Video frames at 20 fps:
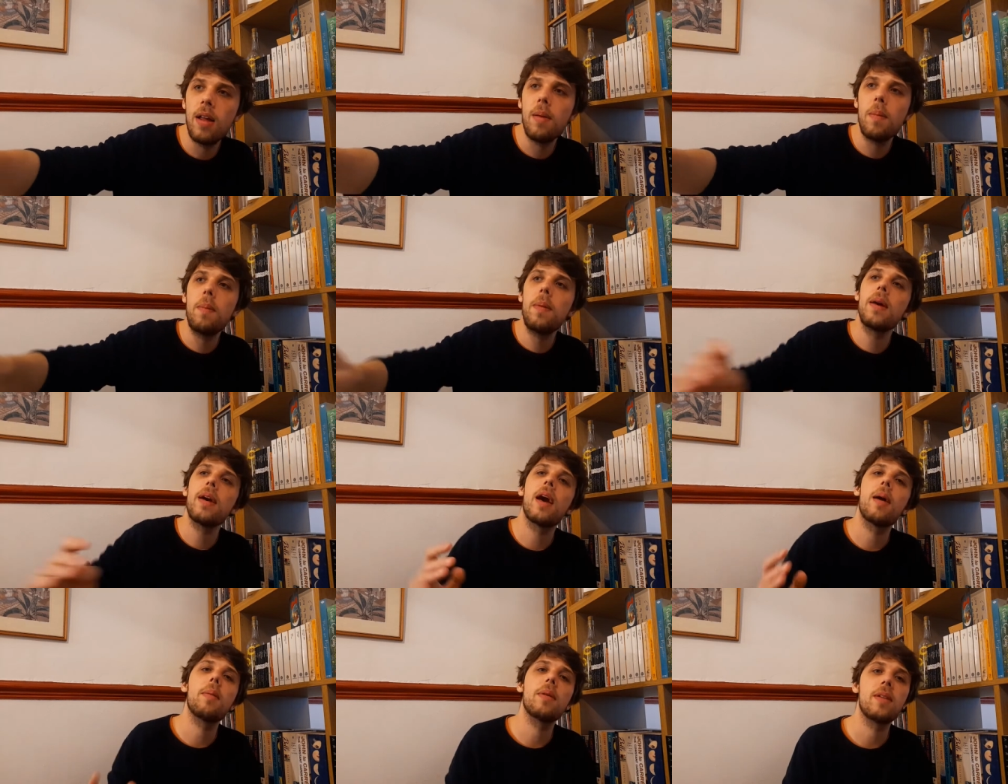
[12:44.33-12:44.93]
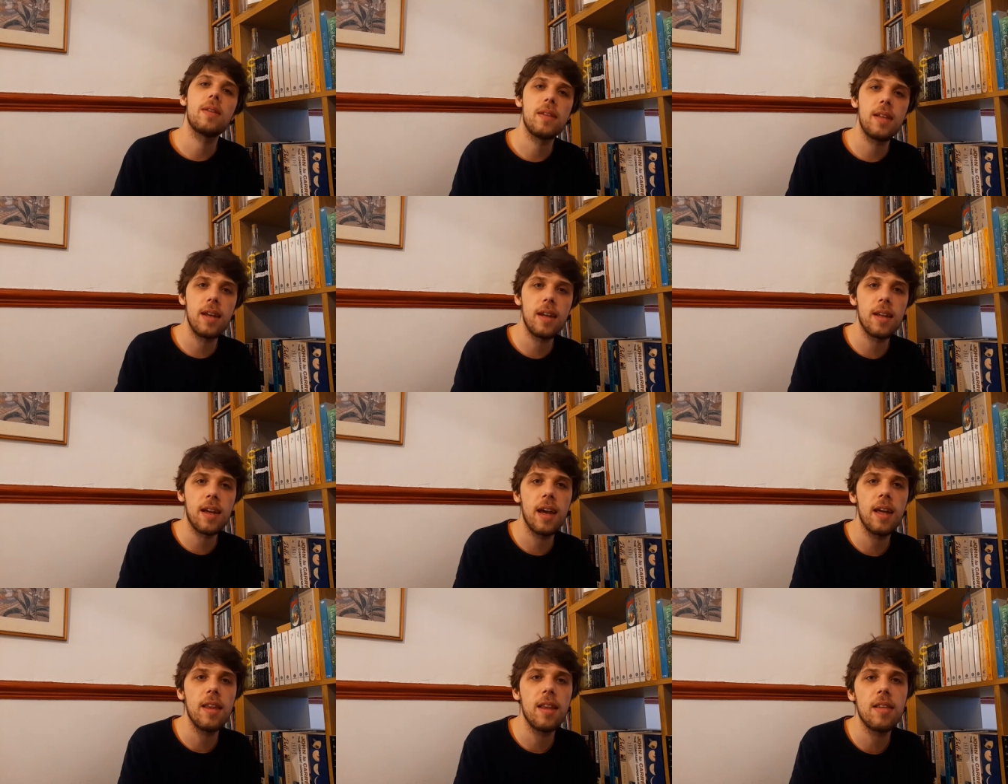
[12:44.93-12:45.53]
being able to
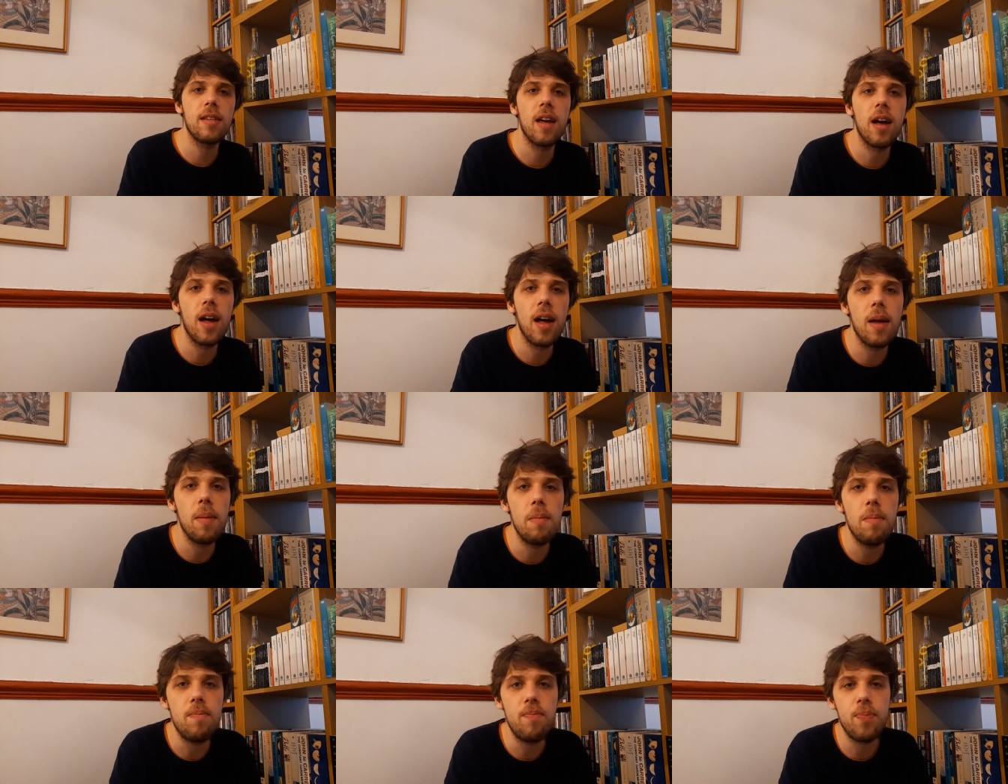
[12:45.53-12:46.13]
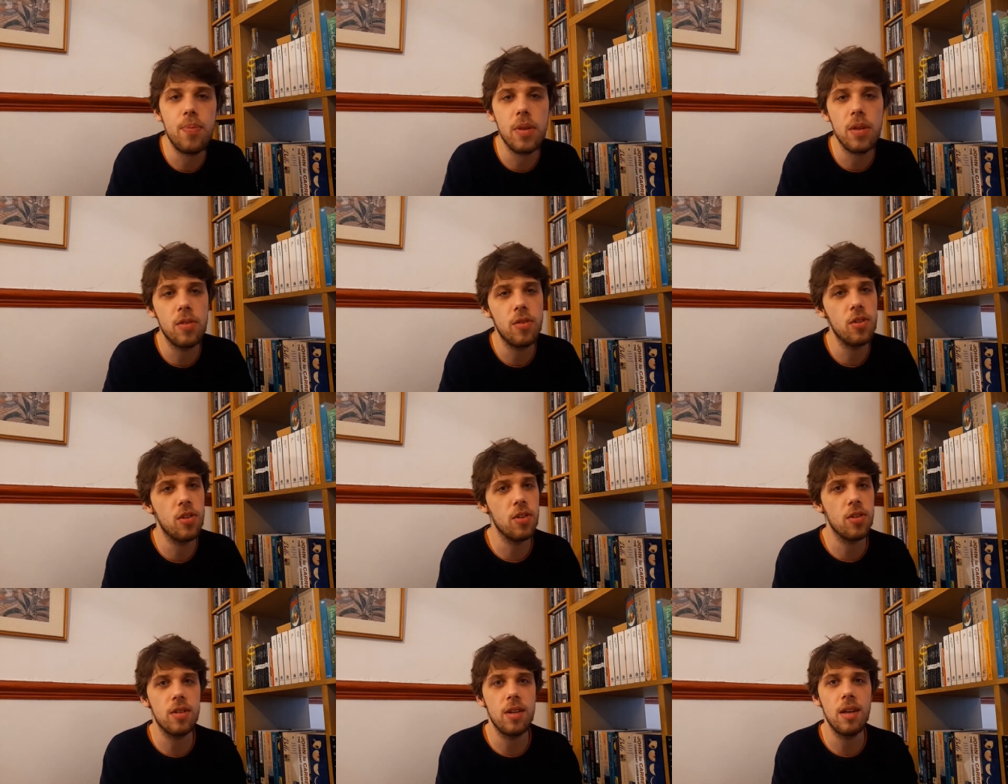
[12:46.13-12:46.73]
dedicate the time to
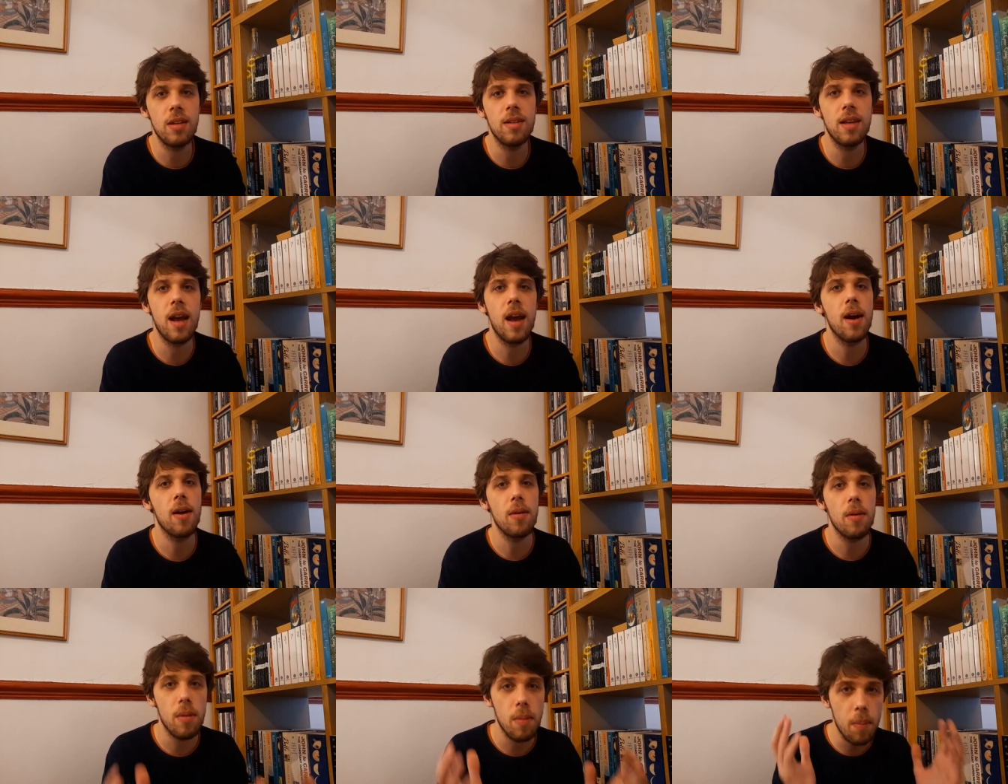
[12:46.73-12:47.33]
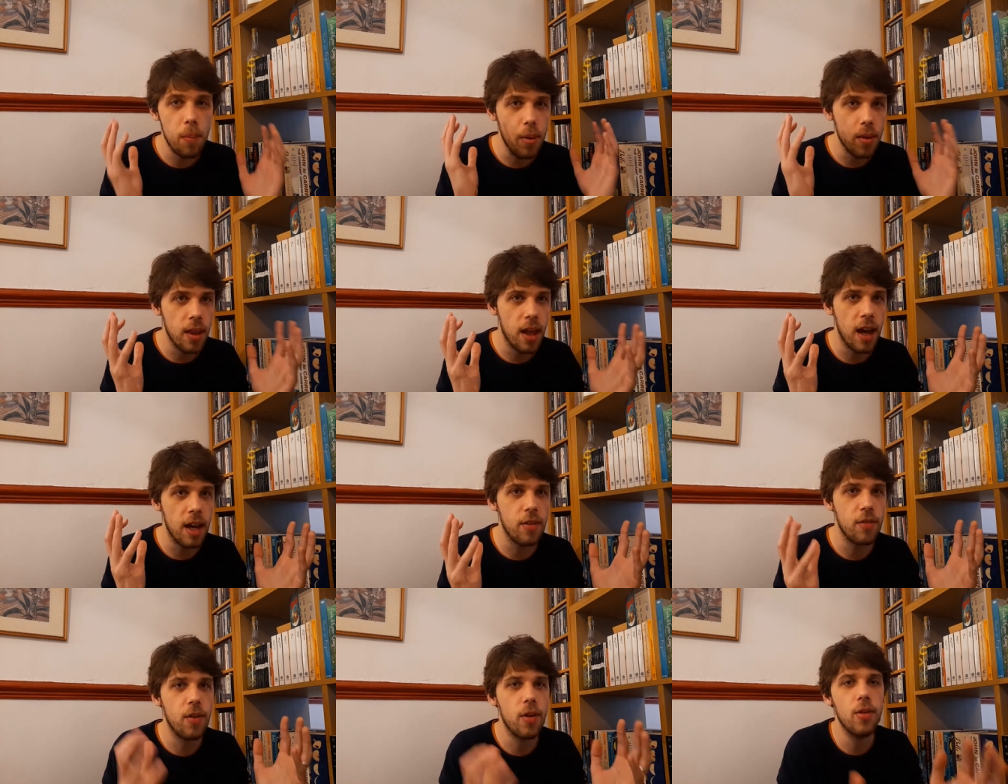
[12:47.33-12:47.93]
just sit down, put the
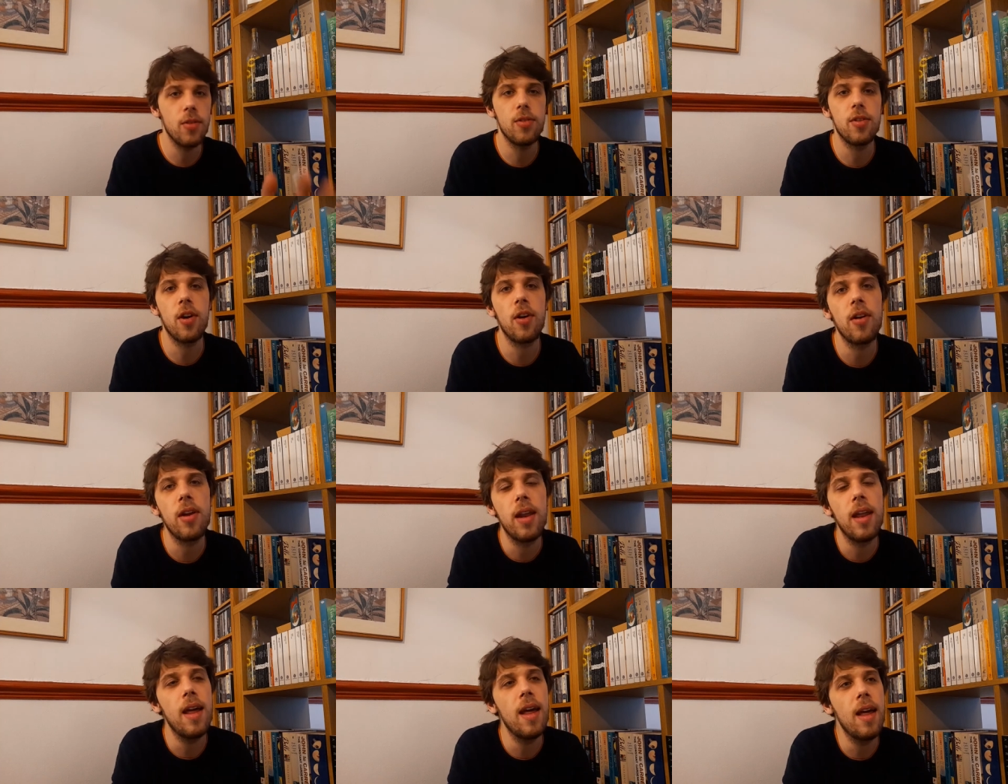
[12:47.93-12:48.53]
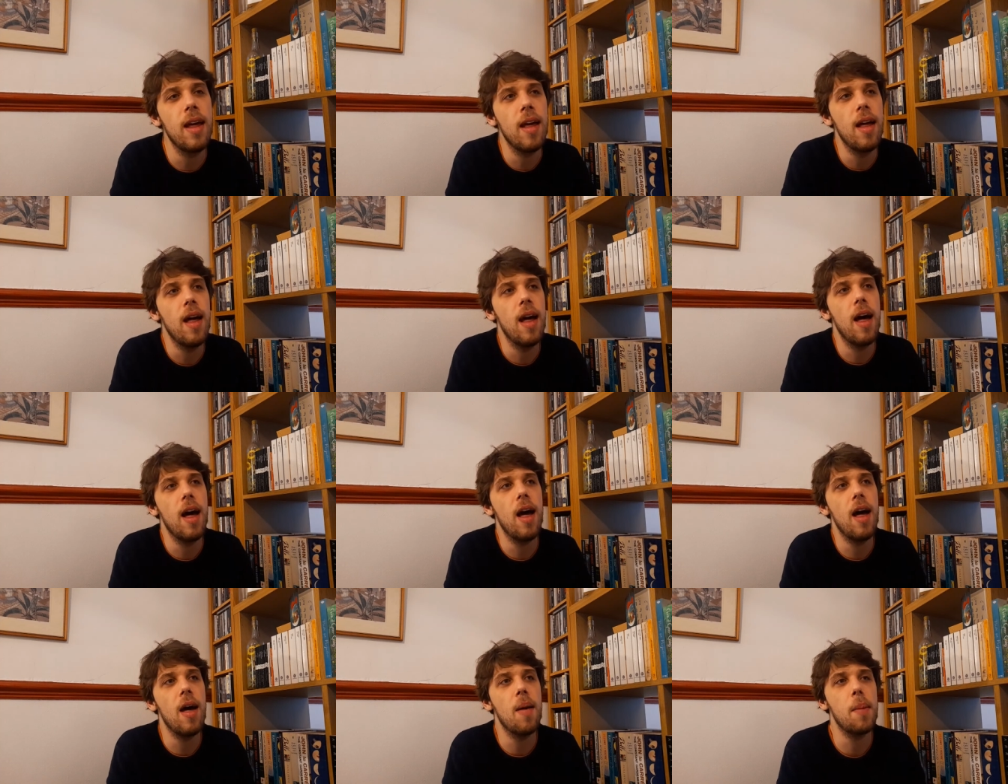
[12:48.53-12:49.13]
headphones on,
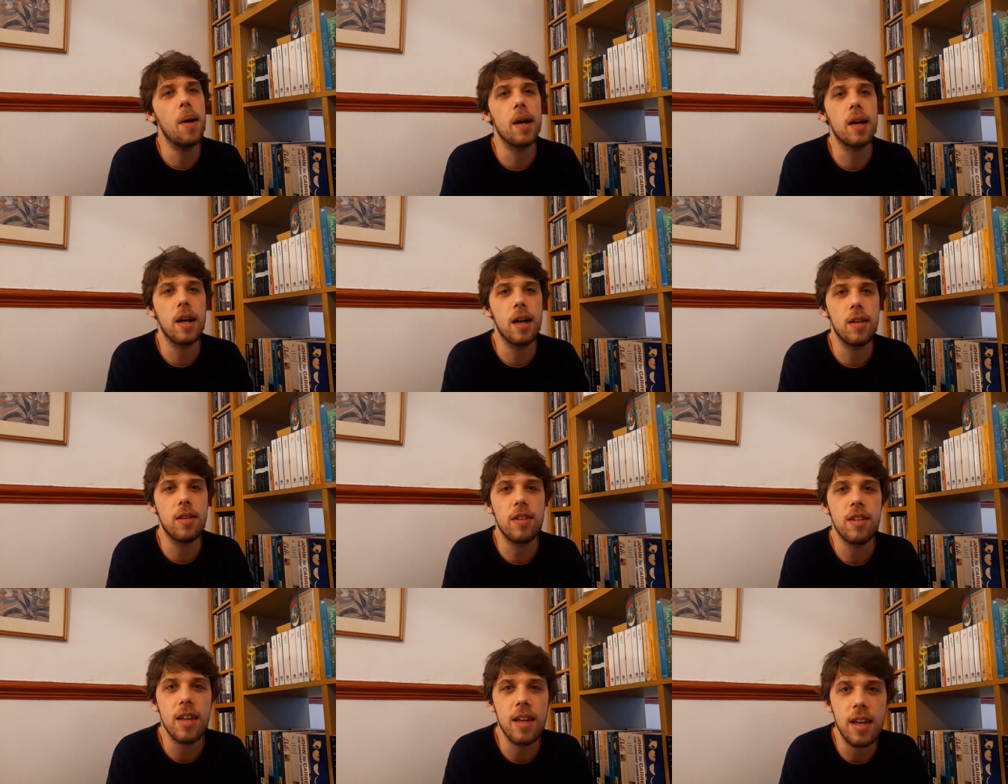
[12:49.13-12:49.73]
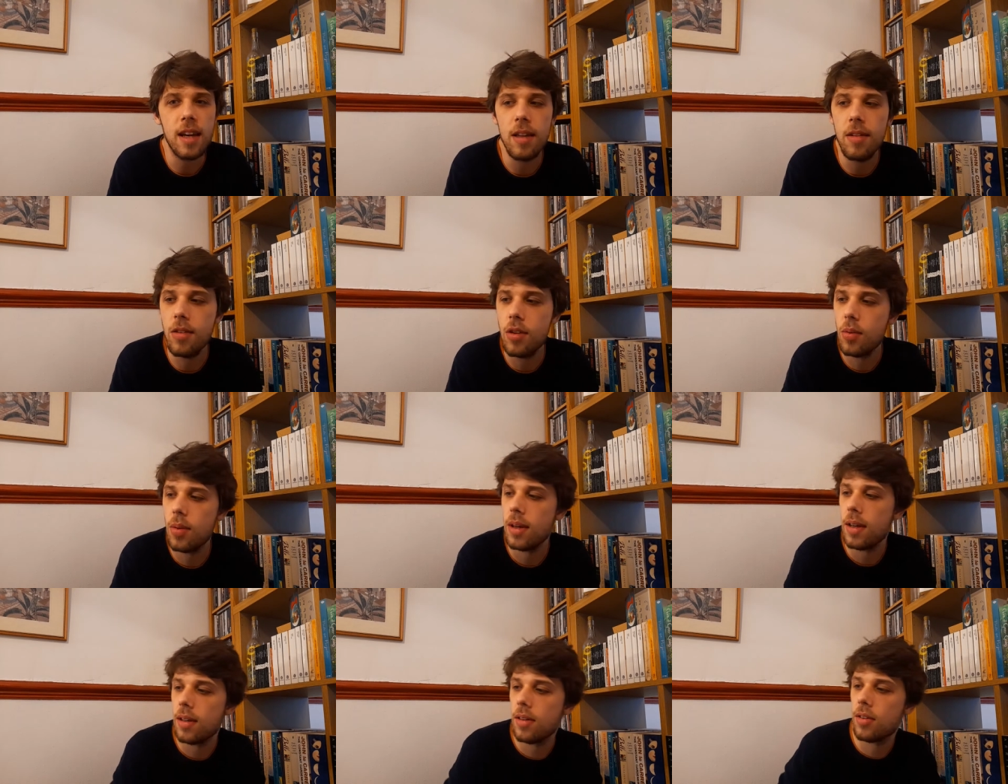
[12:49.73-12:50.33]
and kind of sink
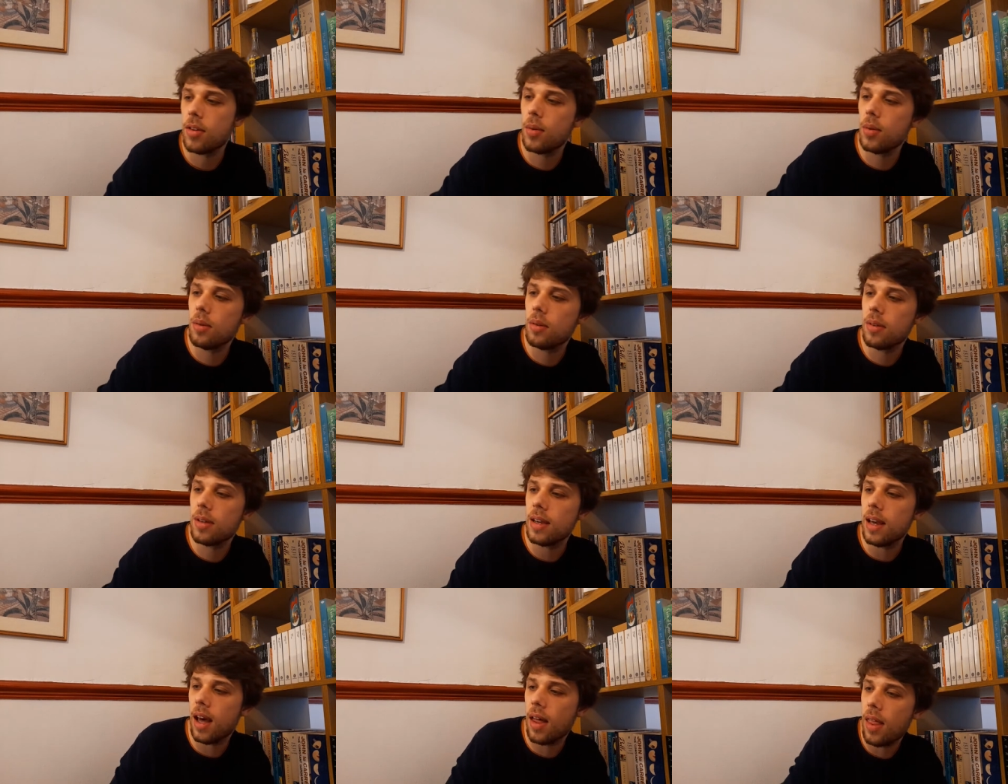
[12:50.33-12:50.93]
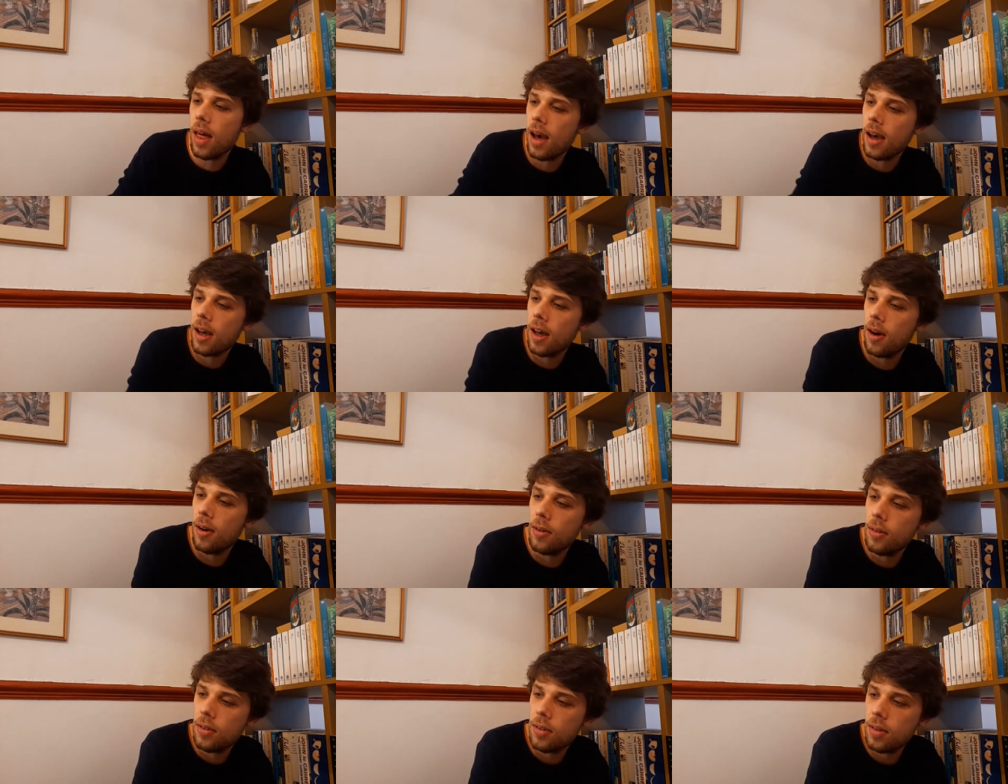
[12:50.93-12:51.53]
into it. So we'll see how that
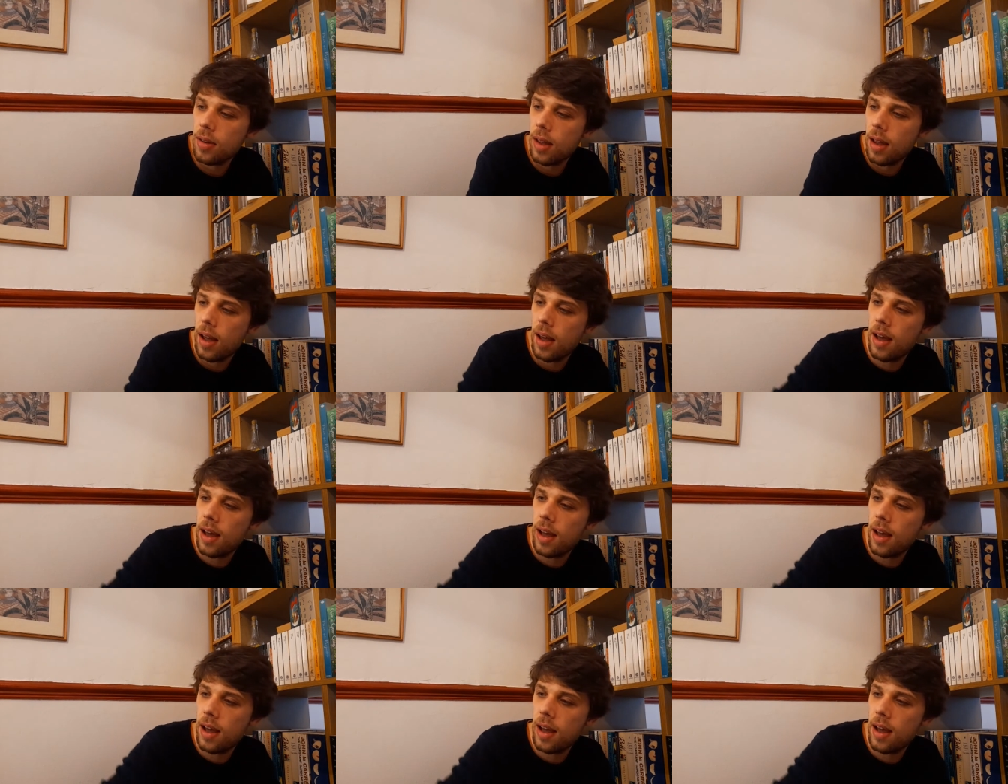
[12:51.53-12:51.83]
goes.